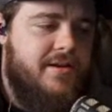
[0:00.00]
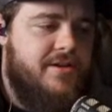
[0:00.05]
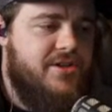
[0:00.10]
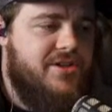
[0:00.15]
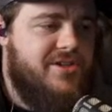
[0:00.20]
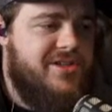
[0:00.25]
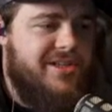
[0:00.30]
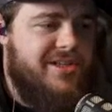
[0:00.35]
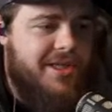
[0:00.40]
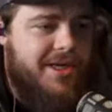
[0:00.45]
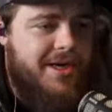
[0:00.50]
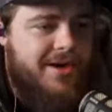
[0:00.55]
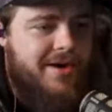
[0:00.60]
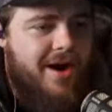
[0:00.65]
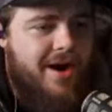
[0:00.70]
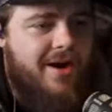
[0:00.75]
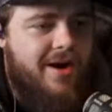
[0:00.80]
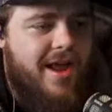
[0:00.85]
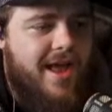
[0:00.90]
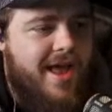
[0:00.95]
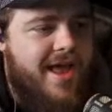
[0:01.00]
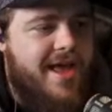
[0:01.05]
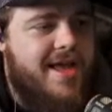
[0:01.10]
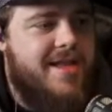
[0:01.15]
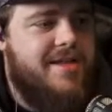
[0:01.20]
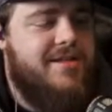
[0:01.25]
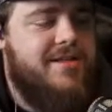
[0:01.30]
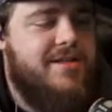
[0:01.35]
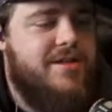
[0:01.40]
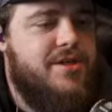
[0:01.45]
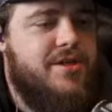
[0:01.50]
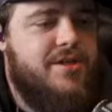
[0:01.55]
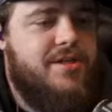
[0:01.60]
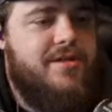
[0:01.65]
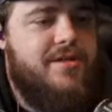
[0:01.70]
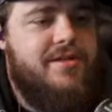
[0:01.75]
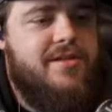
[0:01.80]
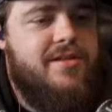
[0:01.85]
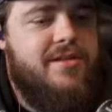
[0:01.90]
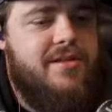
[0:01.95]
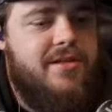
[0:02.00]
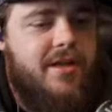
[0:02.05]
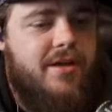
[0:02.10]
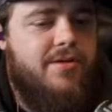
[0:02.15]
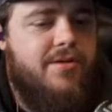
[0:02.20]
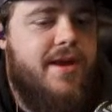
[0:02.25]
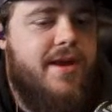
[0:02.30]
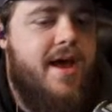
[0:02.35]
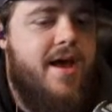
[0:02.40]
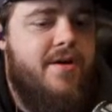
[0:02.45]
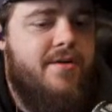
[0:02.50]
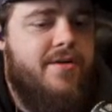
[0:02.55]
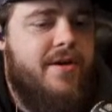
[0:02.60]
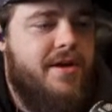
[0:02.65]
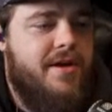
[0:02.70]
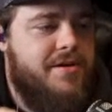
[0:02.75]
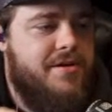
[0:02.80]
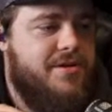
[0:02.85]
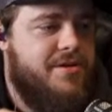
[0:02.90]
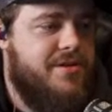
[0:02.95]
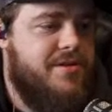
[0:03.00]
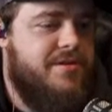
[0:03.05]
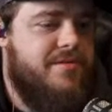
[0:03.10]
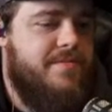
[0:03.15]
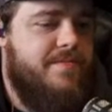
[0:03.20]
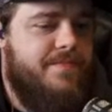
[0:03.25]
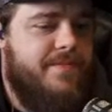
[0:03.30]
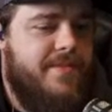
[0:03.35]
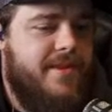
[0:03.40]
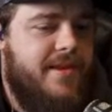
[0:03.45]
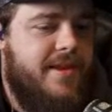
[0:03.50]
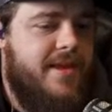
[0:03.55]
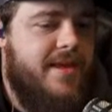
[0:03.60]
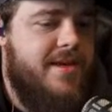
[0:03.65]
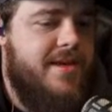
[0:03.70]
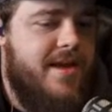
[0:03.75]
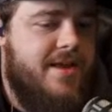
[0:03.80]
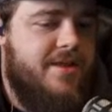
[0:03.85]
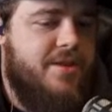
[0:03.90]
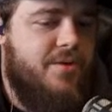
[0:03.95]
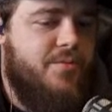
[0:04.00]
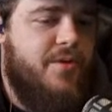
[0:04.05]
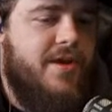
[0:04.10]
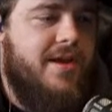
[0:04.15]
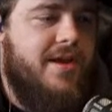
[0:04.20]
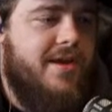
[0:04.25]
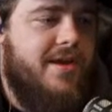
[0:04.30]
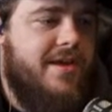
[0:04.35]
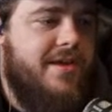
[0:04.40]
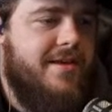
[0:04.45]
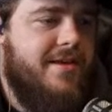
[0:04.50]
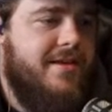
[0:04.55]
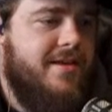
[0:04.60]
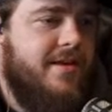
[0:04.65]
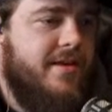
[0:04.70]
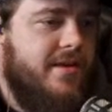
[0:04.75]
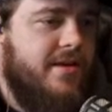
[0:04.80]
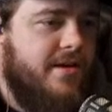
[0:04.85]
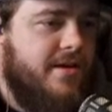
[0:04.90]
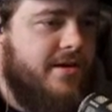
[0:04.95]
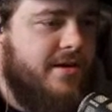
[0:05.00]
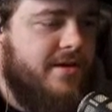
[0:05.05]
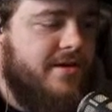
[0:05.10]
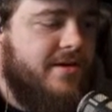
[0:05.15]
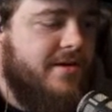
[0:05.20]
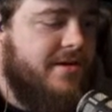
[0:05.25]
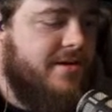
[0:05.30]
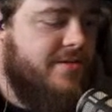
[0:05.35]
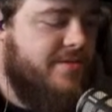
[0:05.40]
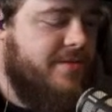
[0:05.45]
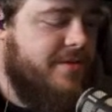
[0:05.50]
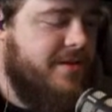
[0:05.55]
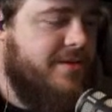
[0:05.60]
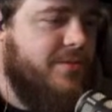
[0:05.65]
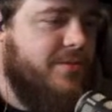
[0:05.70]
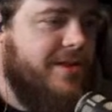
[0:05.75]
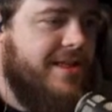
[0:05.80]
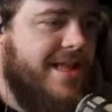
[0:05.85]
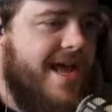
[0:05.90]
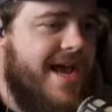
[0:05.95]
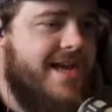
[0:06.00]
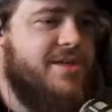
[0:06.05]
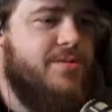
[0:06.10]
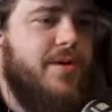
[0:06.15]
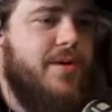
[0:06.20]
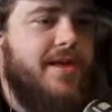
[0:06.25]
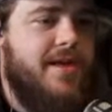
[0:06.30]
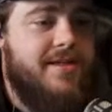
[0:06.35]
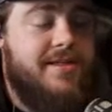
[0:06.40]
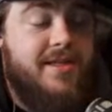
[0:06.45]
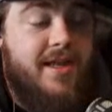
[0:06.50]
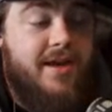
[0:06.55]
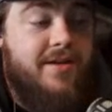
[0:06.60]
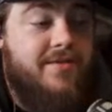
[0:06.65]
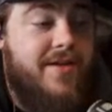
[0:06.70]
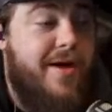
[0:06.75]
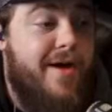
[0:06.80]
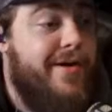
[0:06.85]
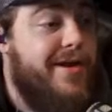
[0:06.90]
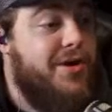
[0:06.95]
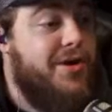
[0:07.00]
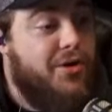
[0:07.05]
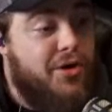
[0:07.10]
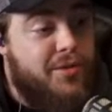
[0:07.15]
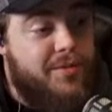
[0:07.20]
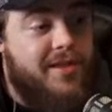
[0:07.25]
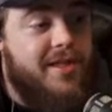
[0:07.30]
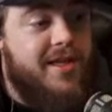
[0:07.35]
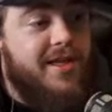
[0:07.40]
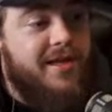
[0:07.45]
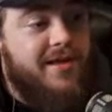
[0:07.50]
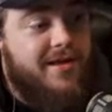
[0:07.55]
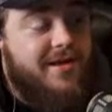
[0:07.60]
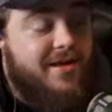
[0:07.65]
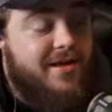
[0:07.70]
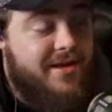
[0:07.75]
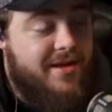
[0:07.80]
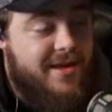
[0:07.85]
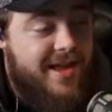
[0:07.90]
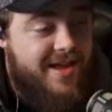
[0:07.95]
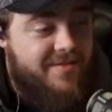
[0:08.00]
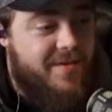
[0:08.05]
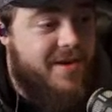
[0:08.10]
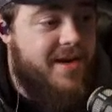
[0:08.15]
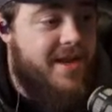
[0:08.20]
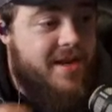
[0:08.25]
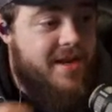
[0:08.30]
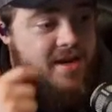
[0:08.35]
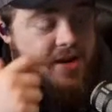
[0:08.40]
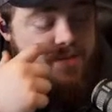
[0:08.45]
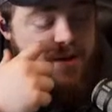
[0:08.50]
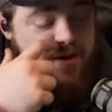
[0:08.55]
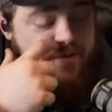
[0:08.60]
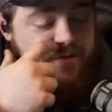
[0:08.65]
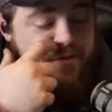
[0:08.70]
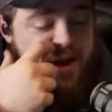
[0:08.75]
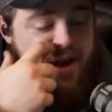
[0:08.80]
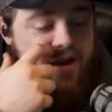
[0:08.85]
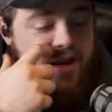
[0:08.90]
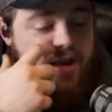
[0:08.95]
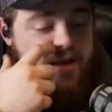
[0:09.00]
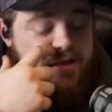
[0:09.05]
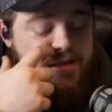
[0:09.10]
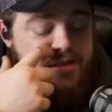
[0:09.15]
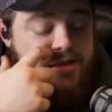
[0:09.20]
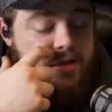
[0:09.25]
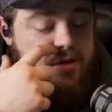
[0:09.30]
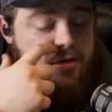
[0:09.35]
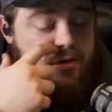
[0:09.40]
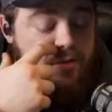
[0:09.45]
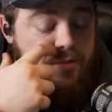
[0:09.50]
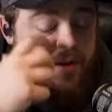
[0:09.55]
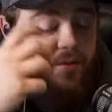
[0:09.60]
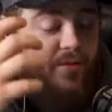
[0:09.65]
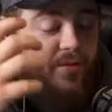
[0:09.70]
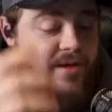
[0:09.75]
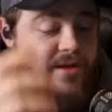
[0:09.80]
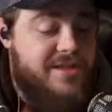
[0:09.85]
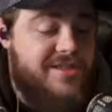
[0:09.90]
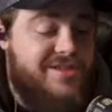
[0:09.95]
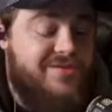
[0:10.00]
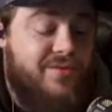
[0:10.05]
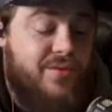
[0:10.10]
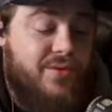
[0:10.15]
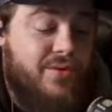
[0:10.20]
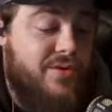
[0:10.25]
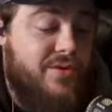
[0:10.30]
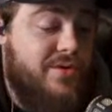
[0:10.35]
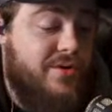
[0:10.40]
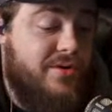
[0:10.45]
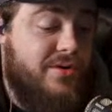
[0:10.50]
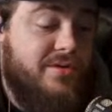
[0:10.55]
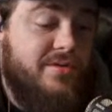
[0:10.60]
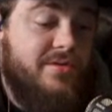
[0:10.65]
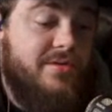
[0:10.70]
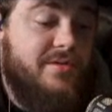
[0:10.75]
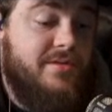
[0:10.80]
just clear our heads and just slow down and just end out the week in a really relaxed way instead of how I normally have been ending my Fridays or my weeks for